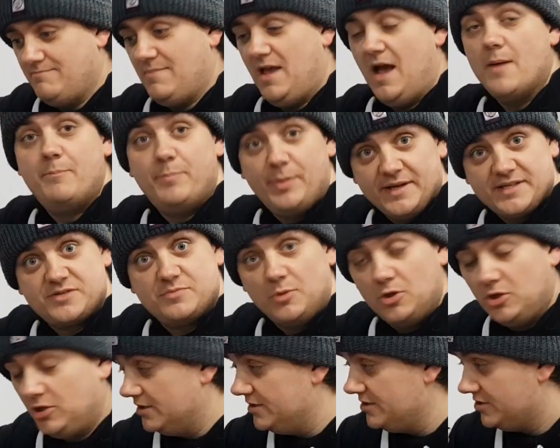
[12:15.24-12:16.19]

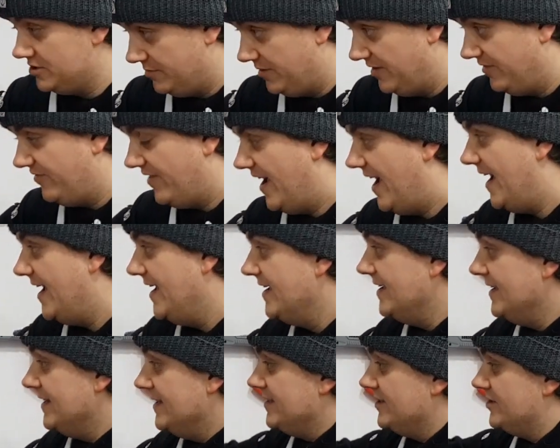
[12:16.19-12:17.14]
abysmal, to be fair.
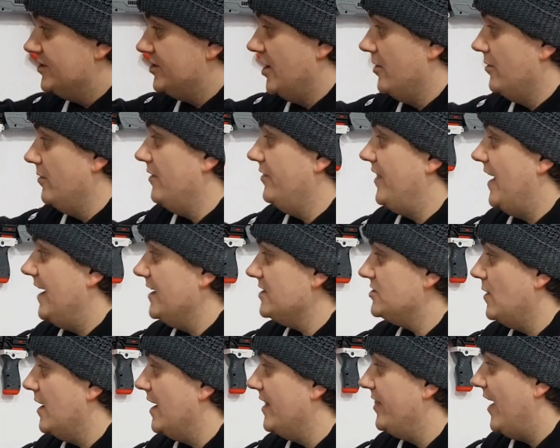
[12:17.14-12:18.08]
So
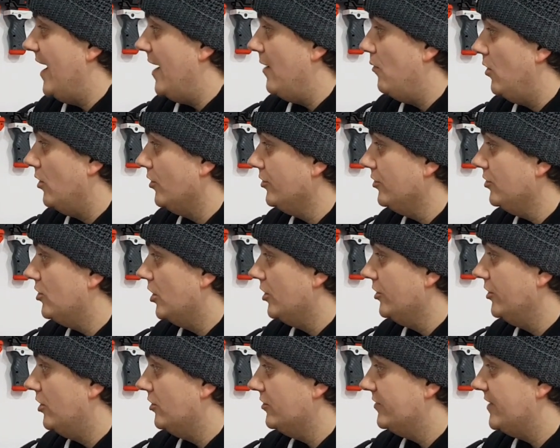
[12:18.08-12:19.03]
that's where that one
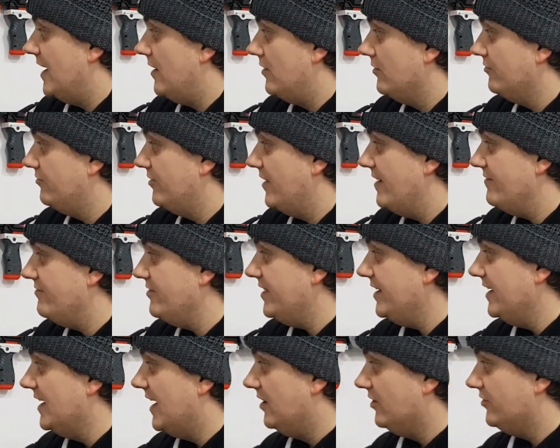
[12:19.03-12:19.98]
got knocked down. For
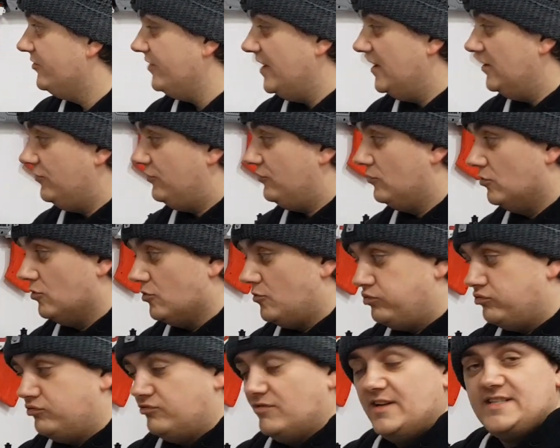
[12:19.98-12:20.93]
everything else, it
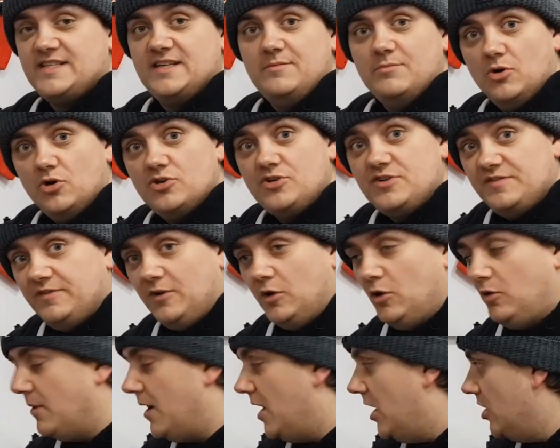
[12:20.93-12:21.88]
scored pretty much
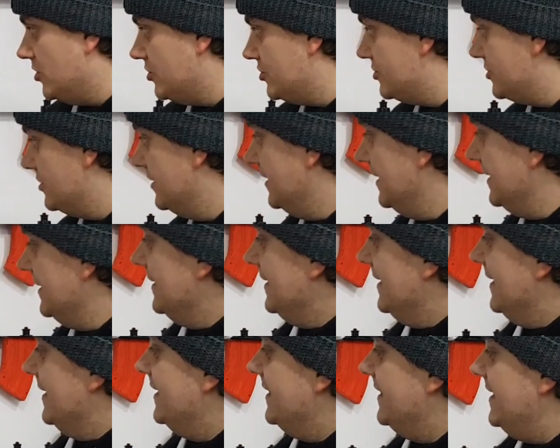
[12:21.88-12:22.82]
full marks.
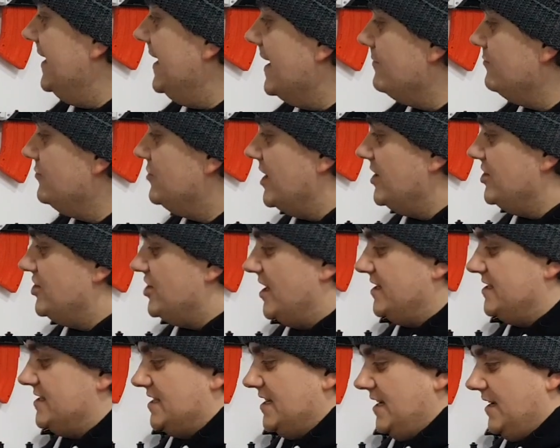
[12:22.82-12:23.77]
The
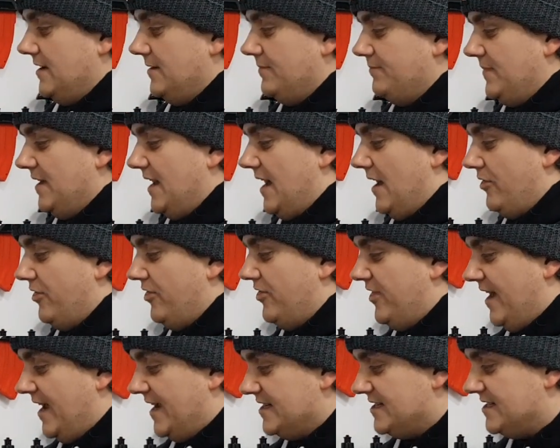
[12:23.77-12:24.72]
MJJC, now
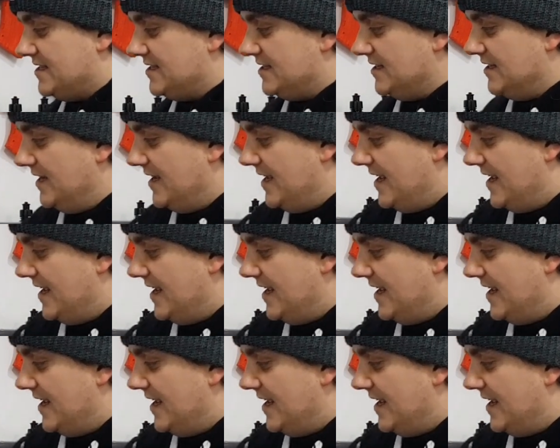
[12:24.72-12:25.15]
this